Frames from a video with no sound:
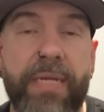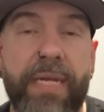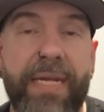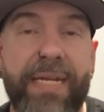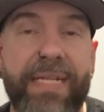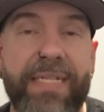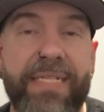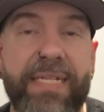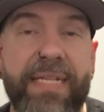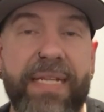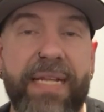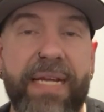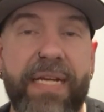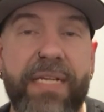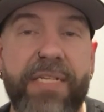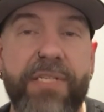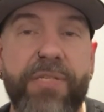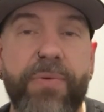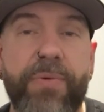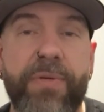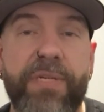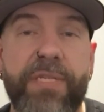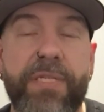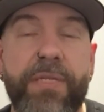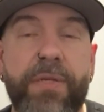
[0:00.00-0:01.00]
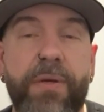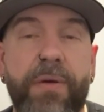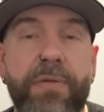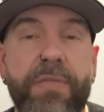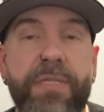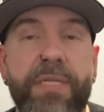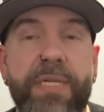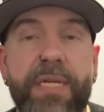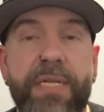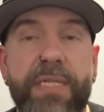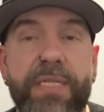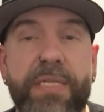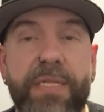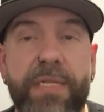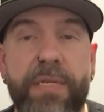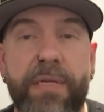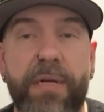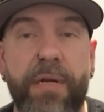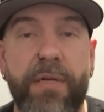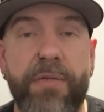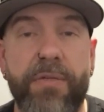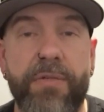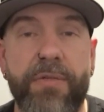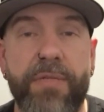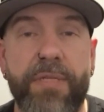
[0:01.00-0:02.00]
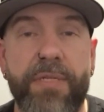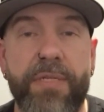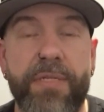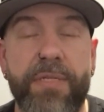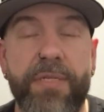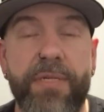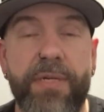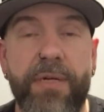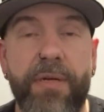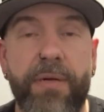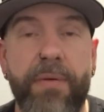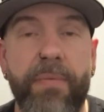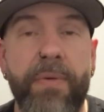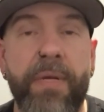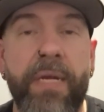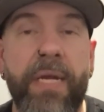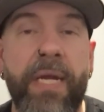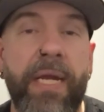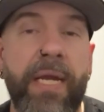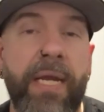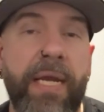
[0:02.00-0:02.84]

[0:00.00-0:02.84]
In his last three starts against the Dodgers this year,